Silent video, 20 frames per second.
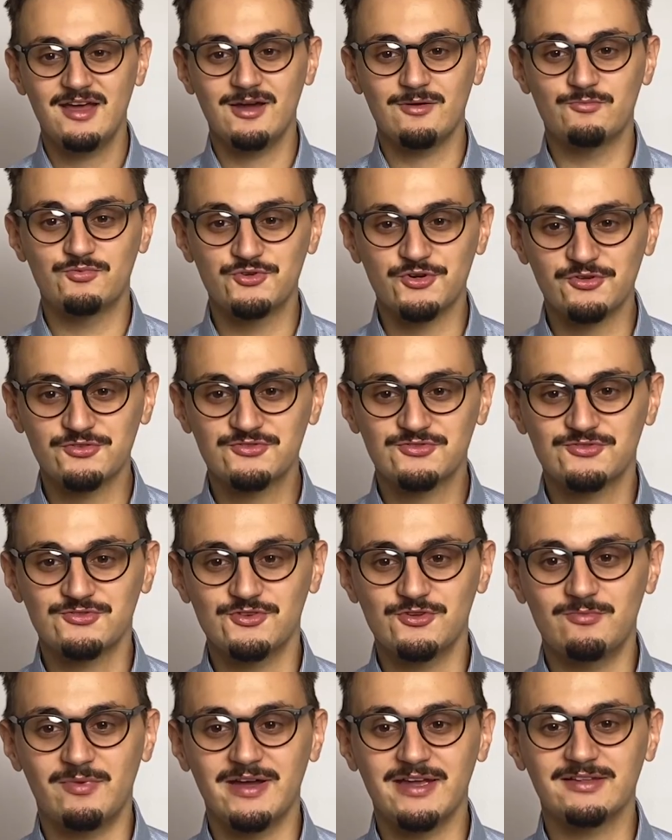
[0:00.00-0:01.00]
brought to
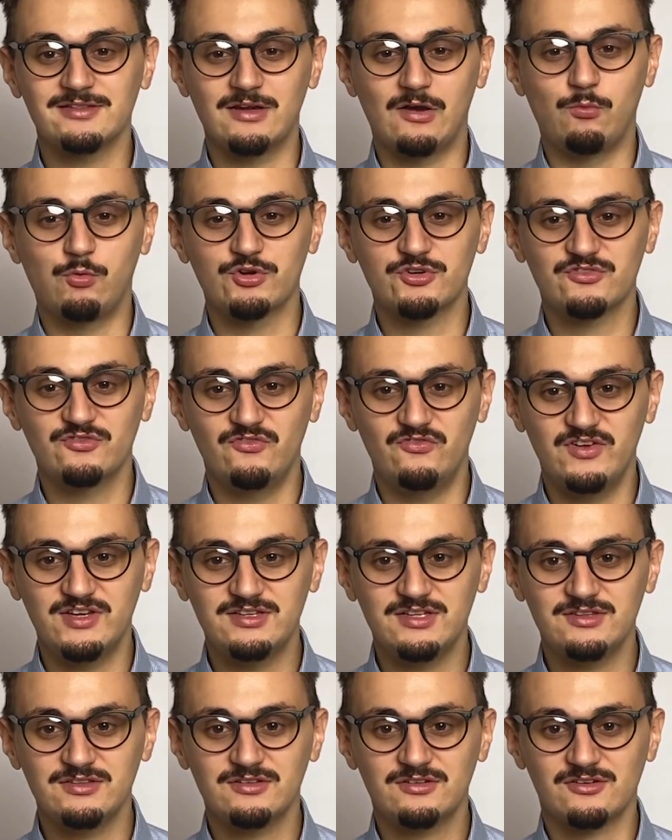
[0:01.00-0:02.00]
you by an
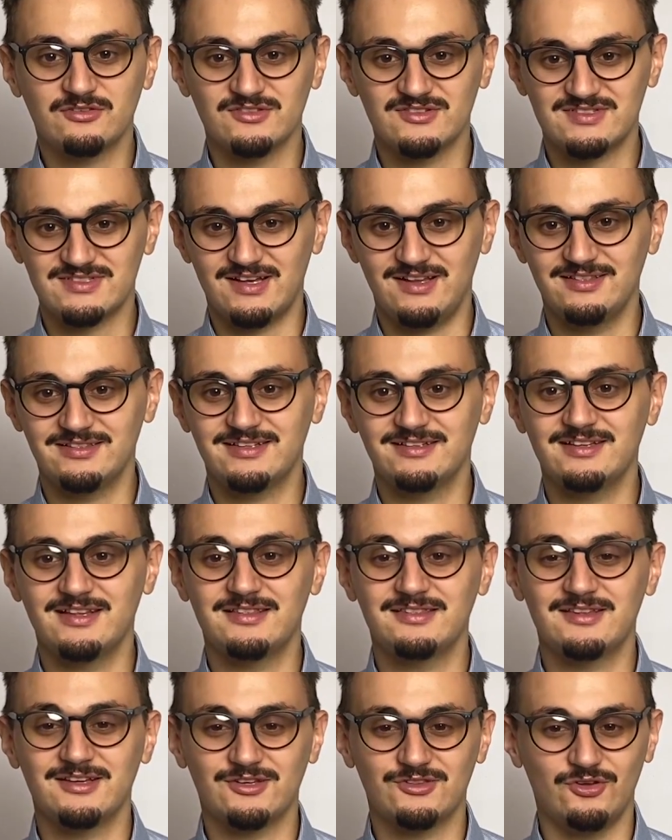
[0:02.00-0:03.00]
award-winning consulting
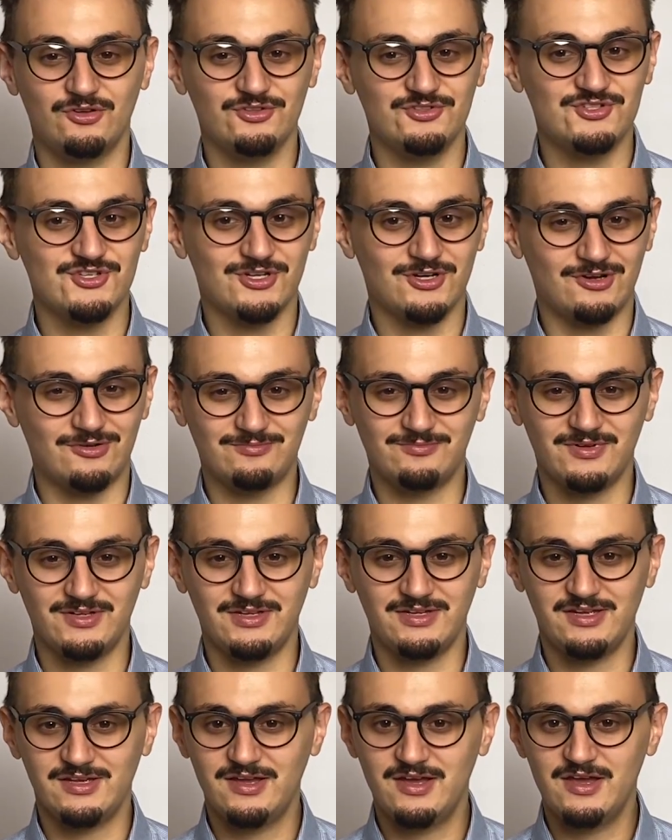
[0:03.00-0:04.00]
and technology company.